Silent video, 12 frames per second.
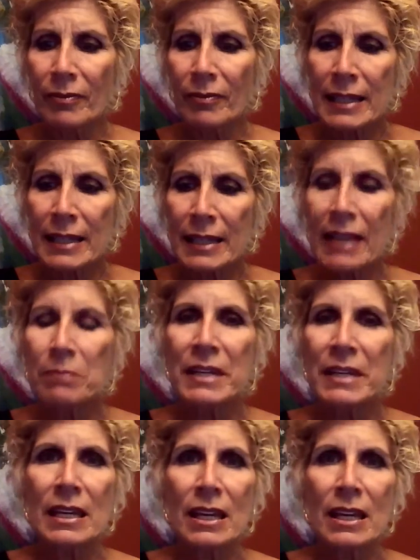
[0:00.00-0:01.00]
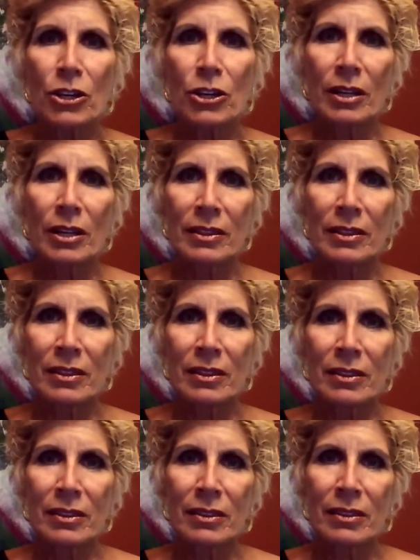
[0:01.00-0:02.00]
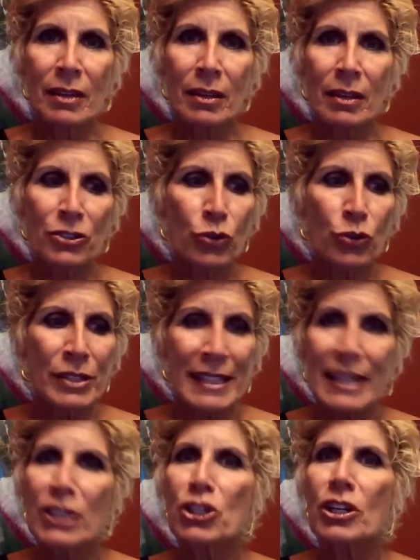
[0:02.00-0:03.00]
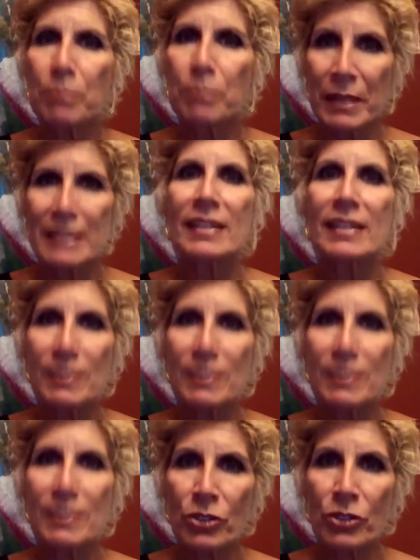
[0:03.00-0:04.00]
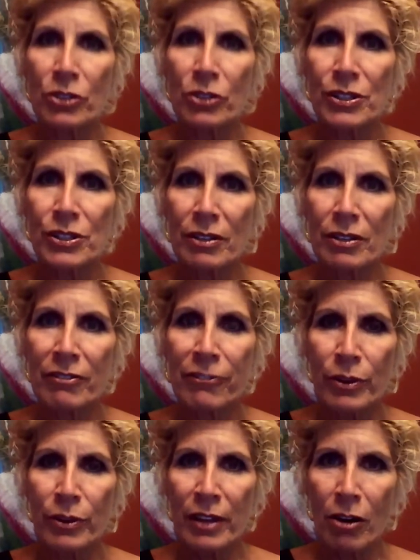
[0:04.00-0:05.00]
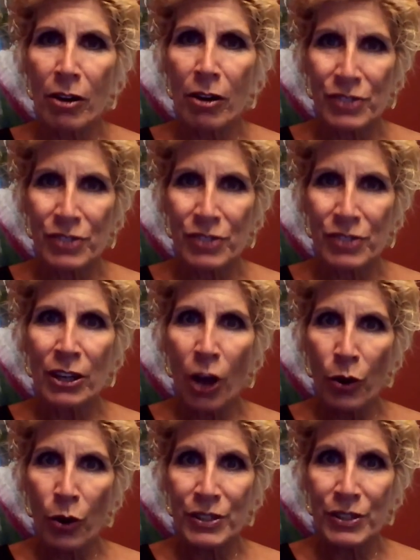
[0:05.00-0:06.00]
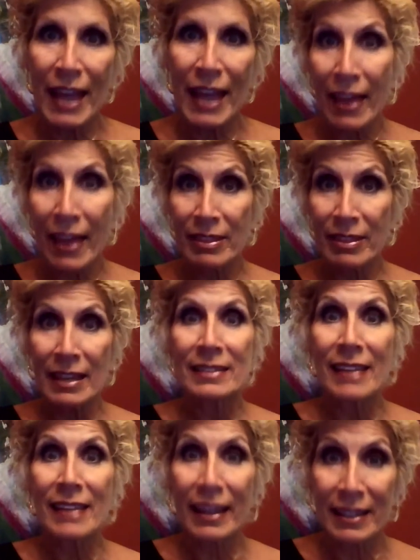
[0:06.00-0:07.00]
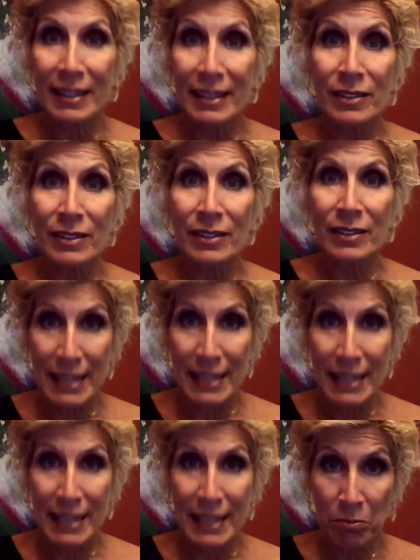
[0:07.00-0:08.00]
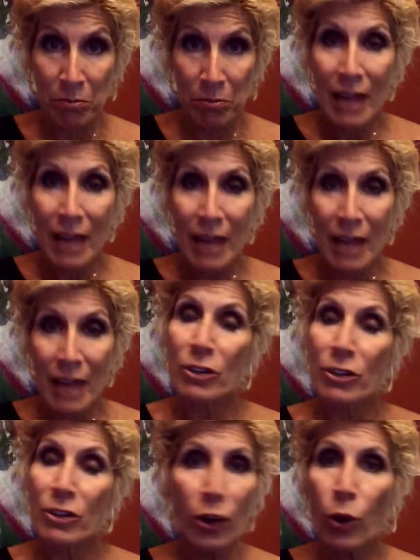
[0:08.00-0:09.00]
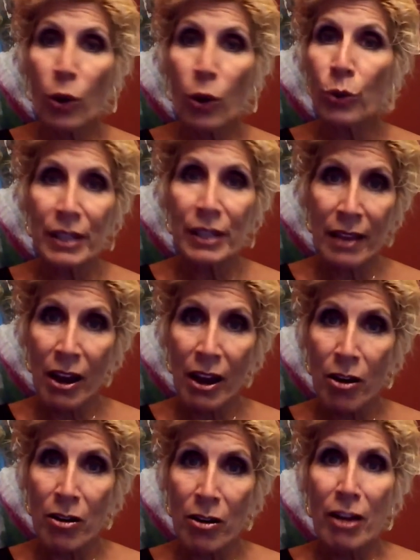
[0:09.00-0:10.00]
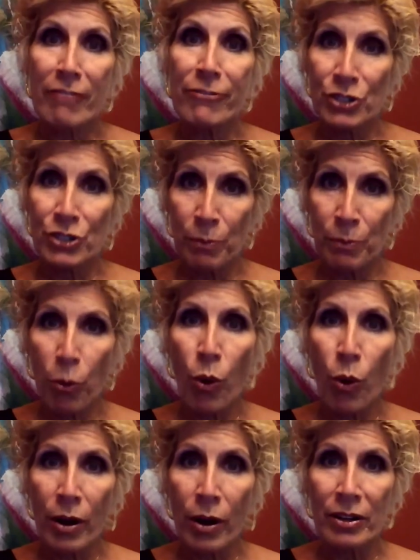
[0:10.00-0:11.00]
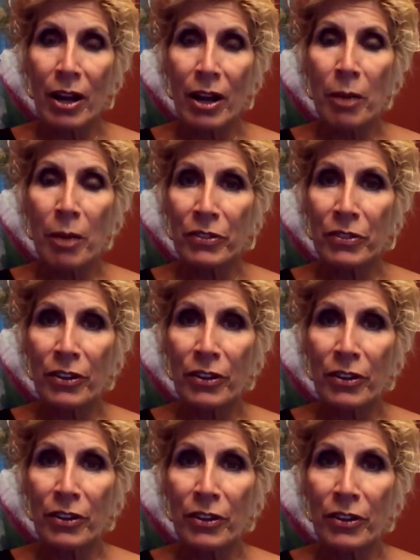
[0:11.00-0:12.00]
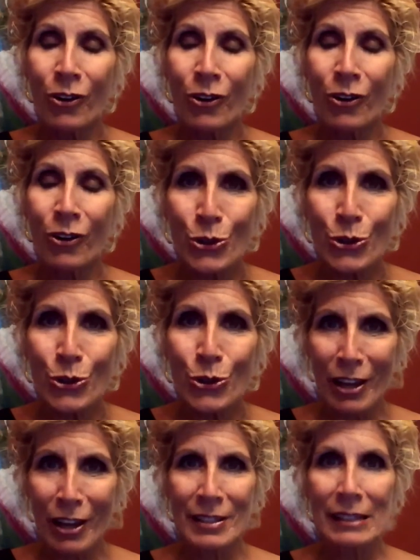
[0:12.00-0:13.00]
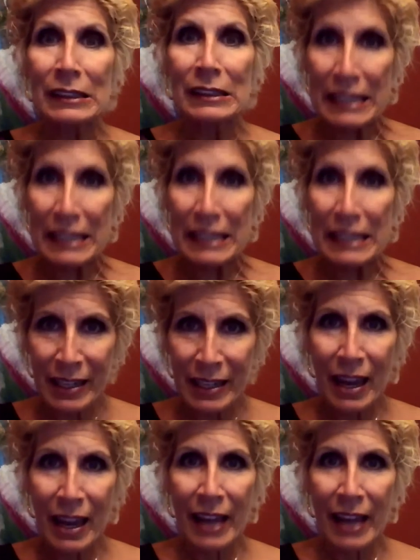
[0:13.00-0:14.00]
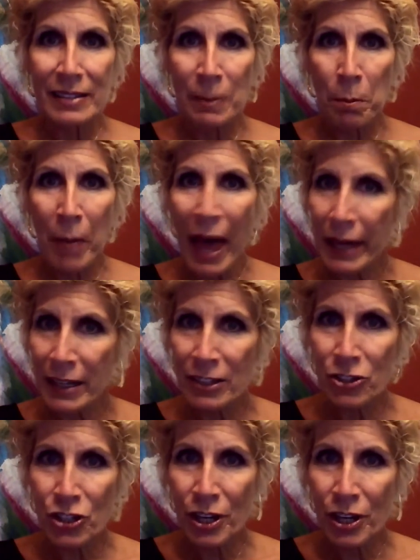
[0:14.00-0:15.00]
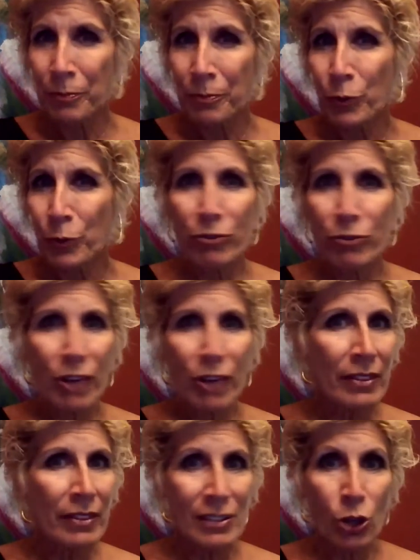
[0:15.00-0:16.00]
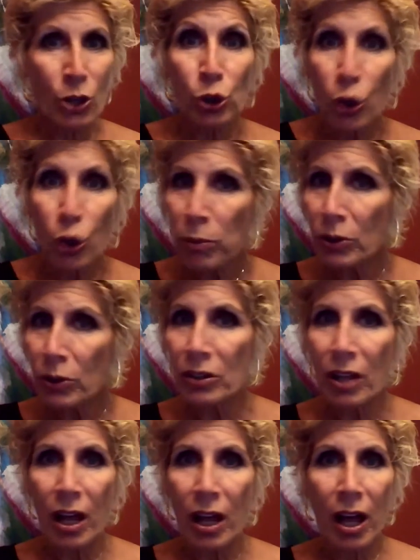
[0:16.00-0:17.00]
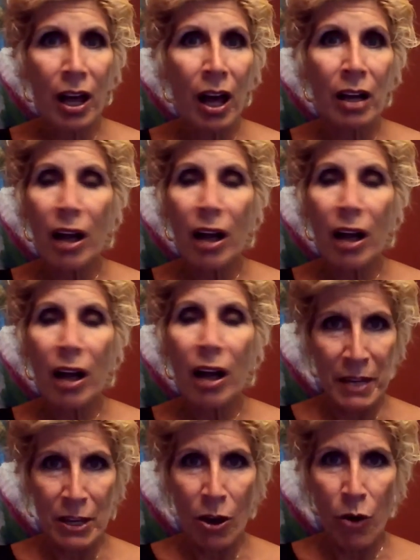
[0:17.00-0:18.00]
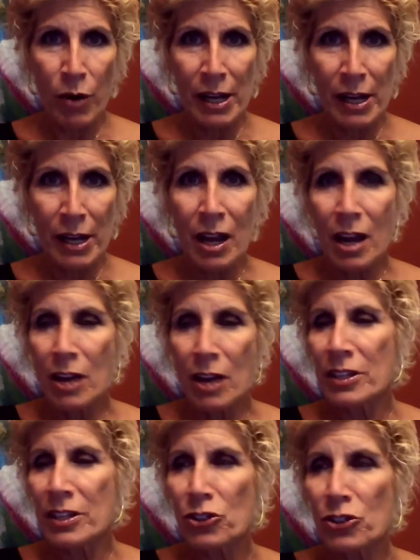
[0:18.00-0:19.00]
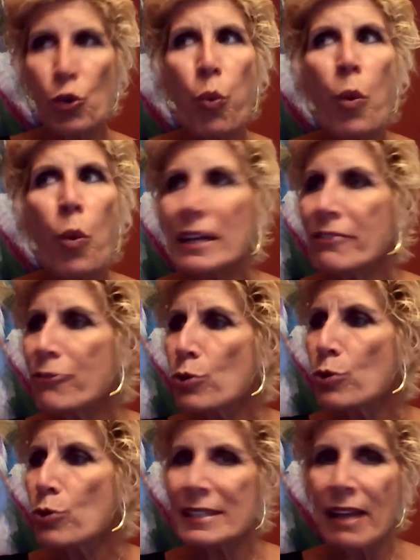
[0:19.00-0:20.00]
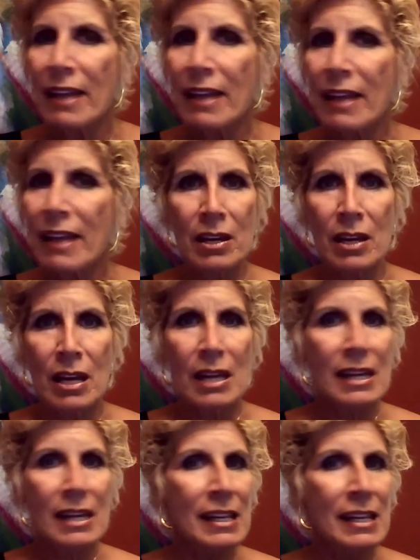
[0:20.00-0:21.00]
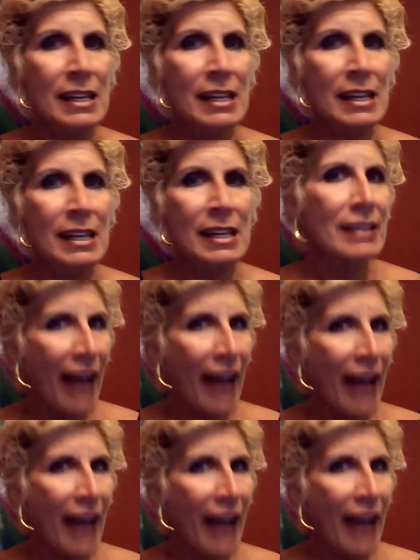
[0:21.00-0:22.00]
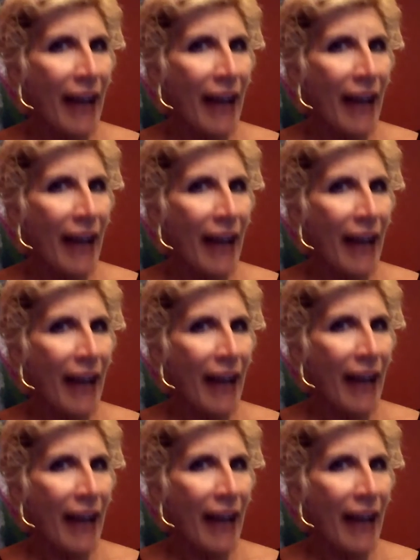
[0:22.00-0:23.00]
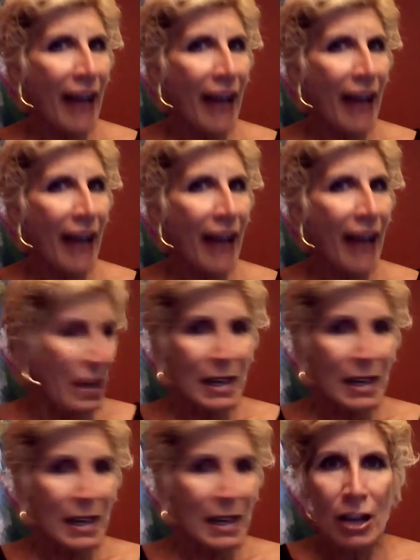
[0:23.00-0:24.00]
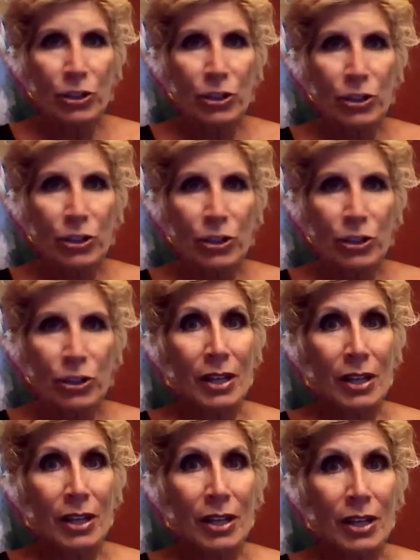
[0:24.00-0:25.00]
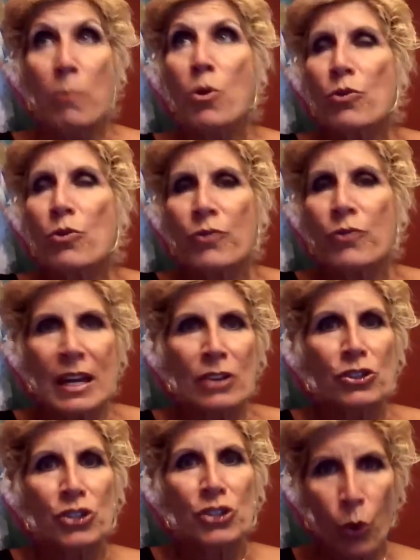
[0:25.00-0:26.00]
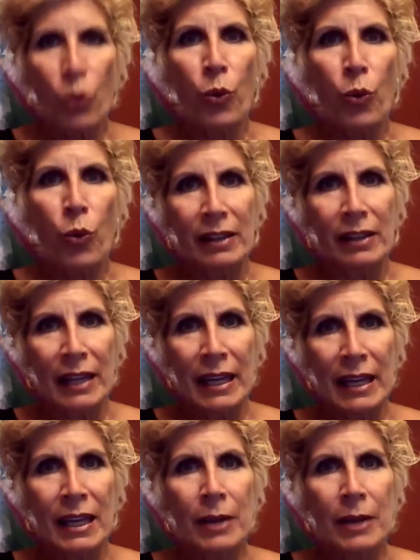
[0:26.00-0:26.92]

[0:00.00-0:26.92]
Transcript: can be strategic business partners for their CEOs and the executive team, that they're not only there for support, but they're also there to lead and to manage. We've got this global economy going, this 24/7 instant access environment, which is moving so quickly.